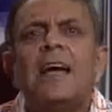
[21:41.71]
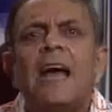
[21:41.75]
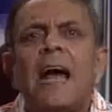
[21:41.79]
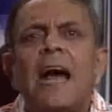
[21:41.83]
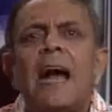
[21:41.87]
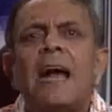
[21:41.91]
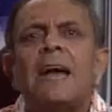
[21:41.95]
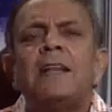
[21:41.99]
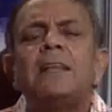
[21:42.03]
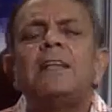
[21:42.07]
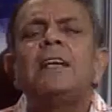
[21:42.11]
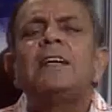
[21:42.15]

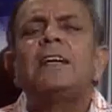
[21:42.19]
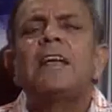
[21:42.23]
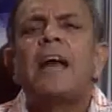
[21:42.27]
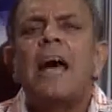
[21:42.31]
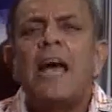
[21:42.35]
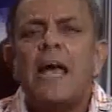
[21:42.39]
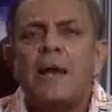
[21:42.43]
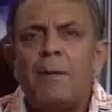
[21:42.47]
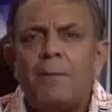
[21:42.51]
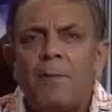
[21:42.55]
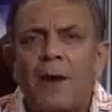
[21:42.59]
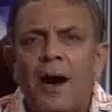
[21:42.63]
At the
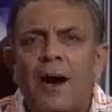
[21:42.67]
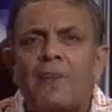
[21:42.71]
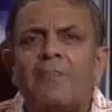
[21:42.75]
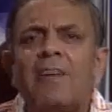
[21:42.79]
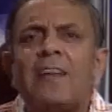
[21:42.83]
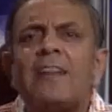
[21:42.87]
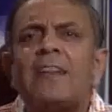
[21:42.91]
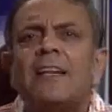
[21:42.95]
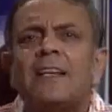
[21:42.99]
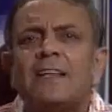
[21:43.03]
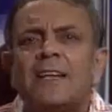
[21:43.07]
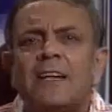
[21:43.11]
time
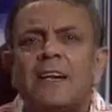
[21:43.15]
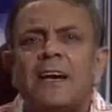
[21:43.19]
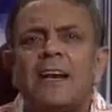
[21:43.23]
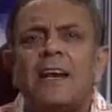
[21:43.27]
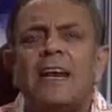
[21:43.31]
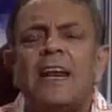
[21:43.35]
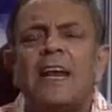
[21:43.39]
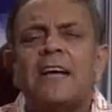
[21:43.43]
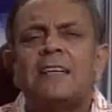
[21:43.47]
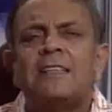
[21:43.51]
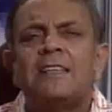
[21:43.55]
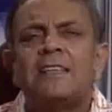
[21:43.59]
when the general
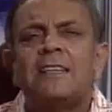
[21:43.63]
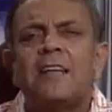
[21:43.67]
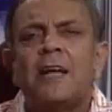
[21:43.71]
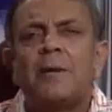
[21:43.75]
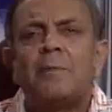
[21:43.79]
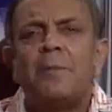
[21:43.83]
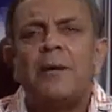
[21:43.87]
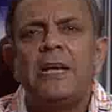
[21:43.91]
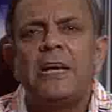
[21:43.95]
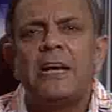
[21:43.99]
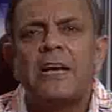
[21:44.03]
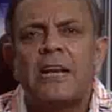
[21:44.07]
elections are
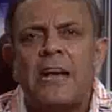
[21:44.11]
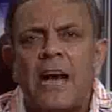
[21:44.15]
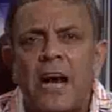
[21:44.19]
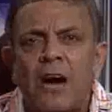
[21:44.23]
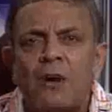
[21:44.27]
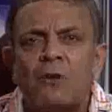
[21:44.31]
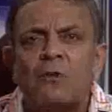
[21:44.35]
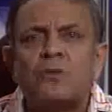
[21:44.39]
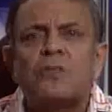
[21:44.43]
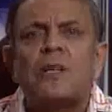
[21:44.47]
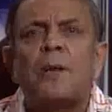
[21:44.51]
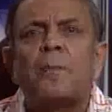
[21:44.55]
being
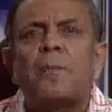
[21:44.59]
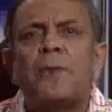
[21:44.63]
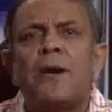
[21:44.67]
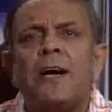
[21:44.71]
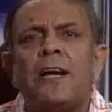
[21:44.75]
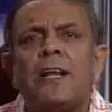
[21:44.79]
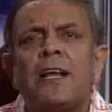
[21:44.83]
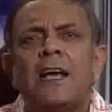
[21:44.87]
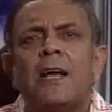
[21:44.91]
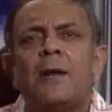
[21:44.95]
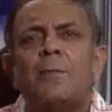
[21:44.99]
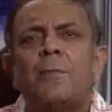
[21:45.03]
announced, the
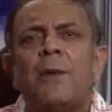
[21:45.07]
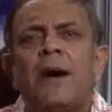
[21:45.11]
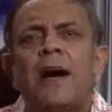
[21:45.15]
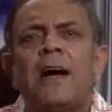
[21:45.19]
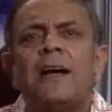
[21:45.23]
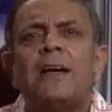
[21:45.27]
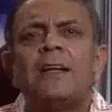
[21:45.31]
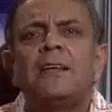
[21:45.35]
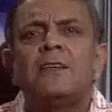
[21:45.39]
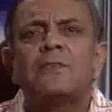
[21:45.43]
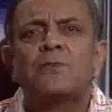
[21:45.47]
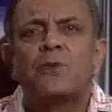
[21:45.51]
political
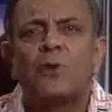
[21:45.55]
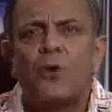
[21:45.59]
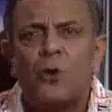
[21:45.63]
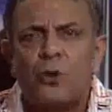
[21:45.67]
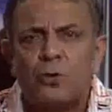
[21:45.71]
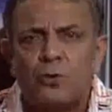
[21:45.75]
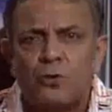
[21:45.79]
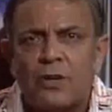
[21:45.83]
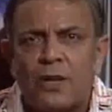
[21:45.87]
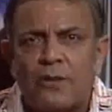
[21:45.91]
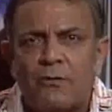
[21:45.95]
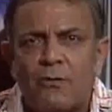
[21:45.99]
parties go
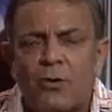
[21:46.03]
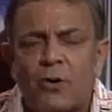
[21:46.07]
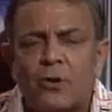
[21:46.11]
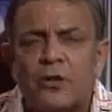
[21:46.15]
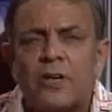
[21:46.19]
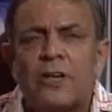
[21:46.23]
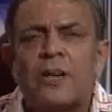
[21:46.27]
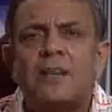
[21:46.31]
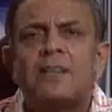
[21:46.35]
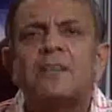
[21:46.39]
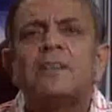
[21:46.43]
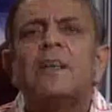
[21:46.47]
to the
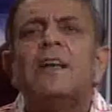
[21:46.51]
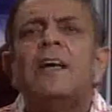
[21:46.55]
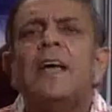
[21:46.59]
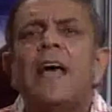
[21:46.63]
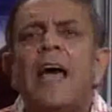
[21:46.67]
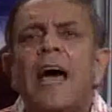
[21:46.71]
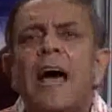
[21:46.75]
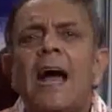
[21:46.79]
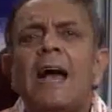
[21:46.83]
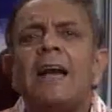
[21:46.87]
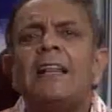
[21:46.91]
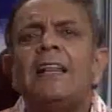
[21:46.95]
voters
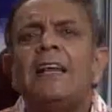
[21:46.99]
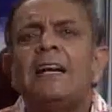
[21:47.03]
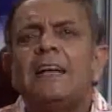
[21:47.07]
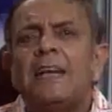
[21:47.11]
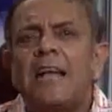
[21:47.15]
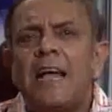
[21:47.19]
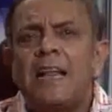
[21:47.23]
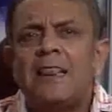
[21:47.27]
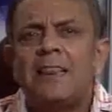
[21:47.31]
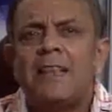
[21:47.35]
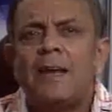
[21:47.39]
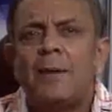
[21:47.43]
and they
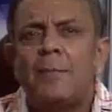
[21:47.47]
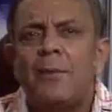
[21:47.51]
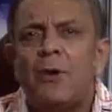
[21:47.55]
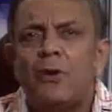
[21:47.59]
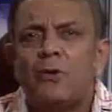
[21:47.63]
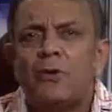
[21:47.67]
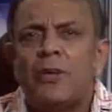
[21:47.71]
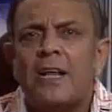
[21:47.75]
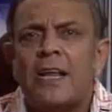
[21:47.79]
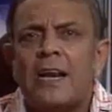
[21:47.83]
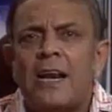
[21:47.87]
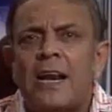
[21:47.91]
tell them
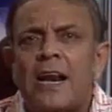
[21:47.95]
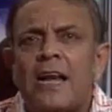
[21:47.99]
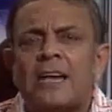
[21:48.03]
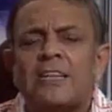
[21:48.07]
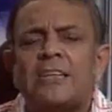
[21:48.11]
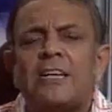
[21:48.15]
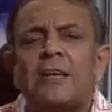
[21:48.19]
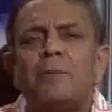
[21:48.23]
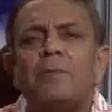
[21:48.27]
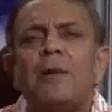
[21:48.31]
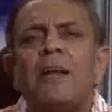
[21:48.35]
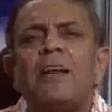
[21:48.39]
about their
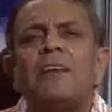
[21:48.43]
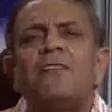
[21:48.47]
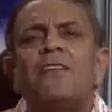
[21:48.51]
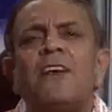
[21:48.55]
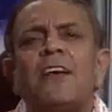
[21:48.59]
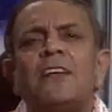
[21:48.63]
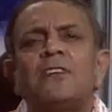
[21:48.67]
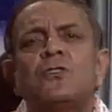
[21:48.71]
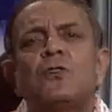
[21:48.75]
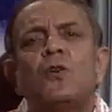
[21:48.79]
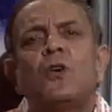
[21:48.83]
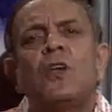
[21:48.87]
election
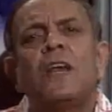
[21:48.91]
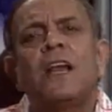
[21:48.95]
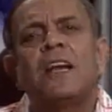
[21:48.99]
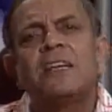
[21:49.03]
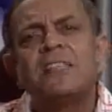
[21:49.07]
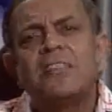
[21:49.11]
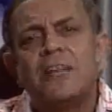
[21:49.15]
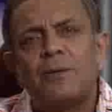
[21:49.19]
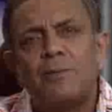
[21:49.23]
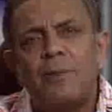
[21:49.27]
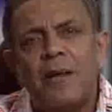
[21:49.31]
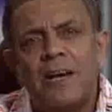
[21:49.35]
manifesto.
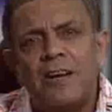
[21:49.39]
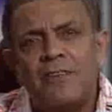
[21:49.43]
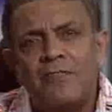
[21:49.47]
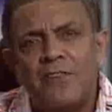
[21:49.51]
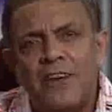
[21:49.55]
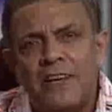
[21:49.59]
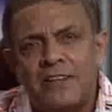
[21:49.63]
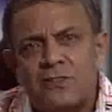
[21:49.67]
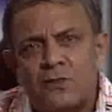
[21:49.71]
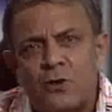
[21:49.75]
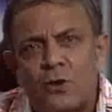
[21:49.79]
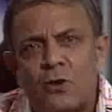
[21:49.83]
Election
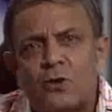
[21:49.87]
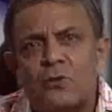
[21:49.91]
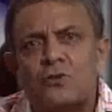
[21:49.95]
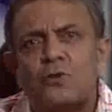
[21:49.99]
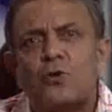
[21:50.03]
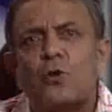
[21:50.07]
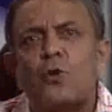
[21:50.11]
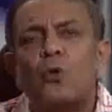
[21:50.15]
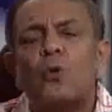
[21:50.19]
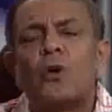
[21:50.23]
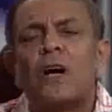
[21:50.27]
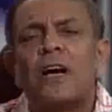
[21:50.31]
manifestos
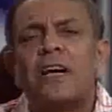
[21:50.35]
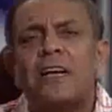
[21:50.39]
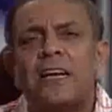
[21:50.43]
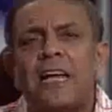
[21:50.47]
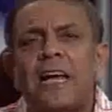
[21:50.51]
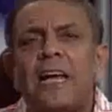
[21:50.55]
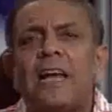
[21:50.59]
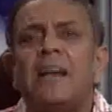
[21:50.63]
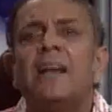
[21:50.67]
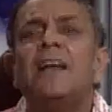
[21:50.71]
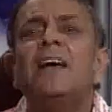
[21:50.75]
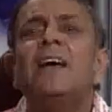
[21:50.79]
do
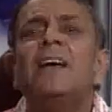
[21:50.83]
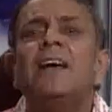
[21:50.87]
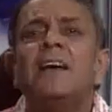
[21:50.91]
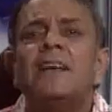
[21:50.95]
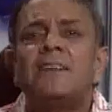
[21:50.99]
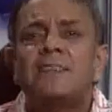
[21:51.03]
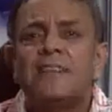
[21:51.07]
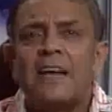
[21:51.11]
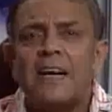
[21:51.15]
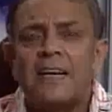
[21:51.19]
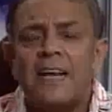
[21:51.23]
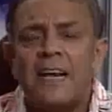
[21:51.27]
contain
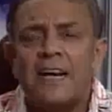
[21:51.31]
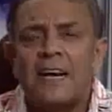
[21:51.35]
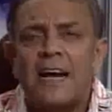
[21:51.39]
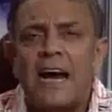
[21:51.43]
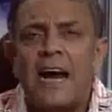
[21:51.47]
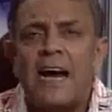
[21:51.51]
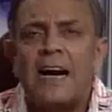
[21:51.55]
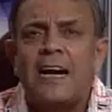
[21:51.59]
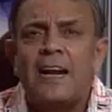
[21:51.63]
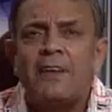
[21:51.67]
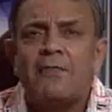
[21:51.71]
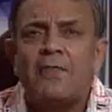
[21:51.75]
certain
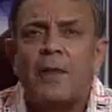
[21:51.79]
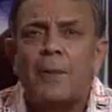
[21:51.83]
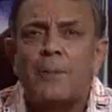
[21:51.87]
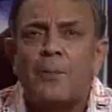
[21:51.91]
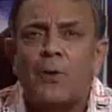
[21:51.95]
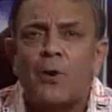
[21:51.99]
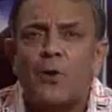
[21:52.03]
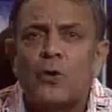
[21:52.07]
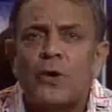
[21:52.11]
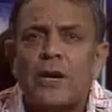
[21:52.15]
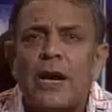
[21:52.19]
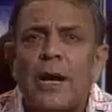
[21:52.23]
kind of the
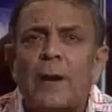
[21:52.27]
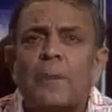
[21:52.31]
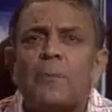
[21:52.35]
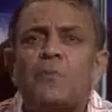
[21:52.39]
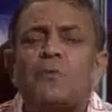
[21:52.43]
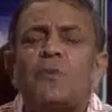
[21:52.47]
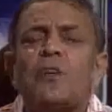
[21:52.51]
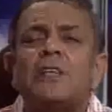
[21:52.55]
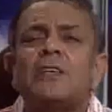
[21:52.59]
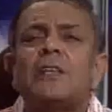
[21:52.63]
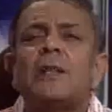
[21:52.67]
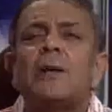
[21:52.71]

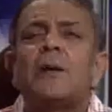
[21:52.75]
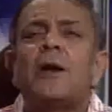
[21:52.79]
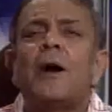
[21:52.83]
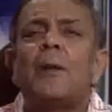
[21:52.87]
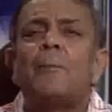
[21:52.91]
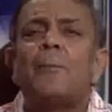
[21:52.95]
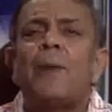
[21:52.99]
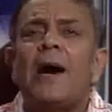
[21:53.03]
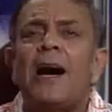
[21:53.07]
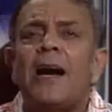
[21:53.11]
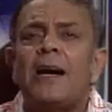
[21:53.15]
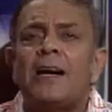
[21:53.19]
programs which the
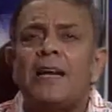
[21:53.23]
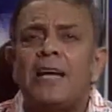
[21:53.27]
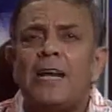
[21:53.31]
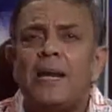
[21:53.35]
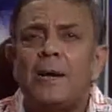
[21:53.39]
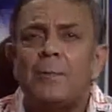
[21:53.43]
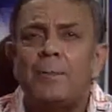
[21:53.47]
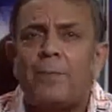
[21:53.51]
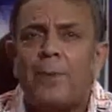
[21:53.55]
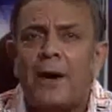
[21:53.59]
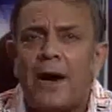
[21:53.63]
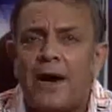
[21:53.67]
party,
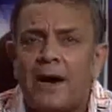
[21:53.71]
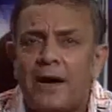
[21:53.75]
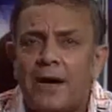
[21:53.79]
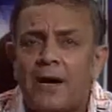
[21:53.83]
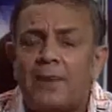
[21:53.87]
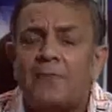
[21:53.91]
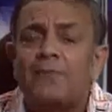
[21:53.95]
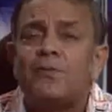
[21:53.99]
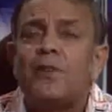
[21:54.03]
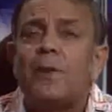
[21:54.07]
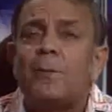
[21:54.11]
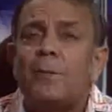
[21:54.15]

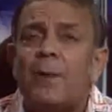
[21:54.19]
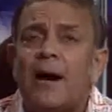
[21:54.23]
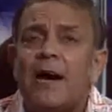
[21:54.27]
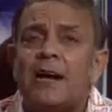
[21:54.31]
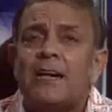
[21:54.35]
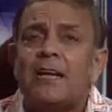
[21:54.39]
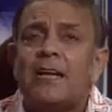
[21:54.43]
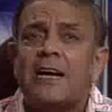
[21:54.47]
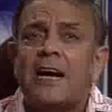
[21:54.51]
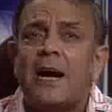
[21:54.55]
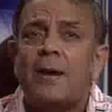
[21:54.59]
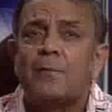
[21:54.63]
if the
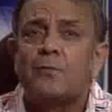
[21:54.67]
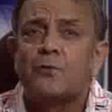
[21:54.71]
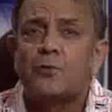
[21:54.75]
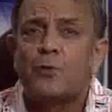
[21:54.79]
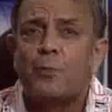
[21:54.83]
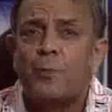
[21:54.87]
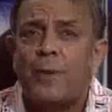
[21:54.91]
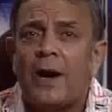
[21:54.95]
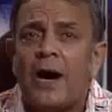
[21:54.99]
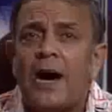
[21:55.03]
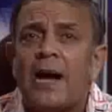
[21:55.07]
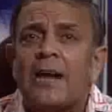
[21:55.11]
party comes to
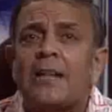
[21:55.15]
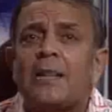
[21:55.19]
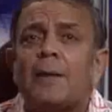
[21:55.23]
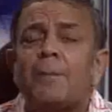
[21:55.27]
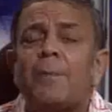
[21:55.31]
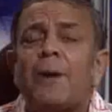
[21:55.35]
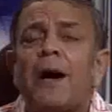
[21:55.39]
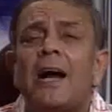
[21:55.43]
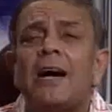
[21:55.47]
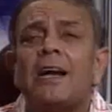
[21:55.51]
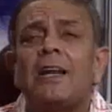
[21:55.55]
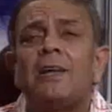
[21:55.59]
power, the
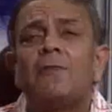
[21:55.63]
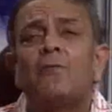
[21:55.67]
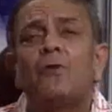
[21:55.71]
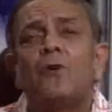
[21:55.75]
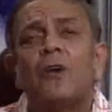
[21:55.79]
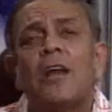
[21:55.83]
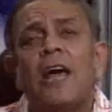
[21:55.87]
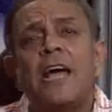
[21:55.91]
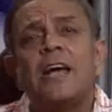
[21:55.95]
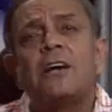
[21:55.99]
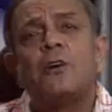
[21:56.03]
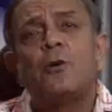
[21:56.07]
party
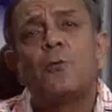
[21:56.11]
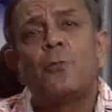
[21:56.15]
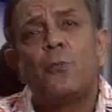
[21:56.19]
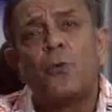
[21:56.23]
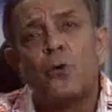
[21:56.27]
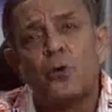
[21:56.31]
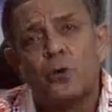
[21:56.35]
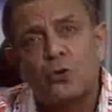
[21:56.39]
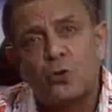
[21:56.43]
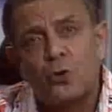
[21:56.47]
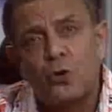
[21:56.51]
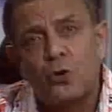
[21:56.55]
would like to
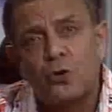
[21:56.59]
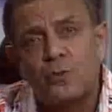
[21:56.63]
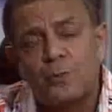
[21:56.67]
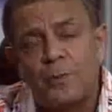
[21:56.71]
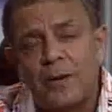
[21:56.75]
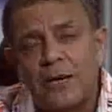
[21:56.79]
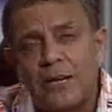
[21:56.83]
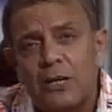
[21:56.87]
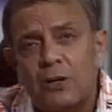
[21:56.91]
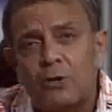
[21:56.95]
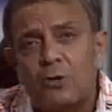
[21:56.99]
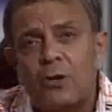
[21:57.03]
put those
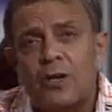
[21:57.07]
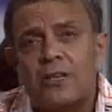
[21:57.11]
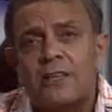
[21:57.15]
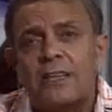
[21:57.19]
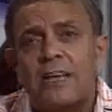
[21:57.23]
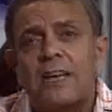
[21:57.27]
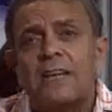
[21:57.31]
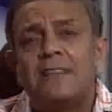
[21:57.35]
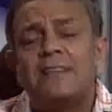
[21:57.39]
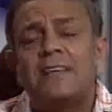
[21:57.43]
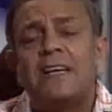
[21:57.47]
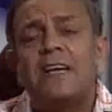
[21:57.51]
particular
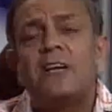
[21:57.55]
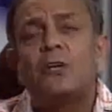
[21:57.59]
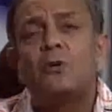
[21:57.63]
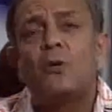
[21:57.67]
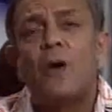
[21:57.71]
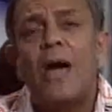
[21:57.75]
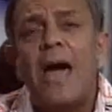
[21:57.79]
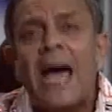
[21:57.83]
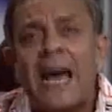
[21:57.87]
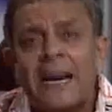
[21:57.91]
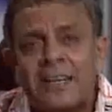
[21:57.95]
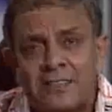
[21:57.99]
things
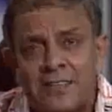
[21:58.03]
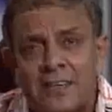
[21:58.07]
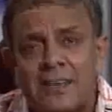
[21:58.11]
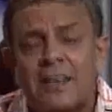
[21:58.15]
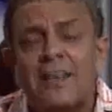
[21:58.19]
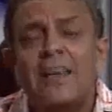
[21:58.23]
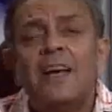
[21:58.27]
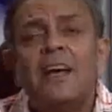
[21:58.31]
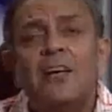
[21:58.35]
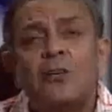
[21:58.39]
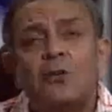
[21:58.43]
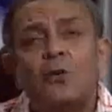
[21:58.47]
into action.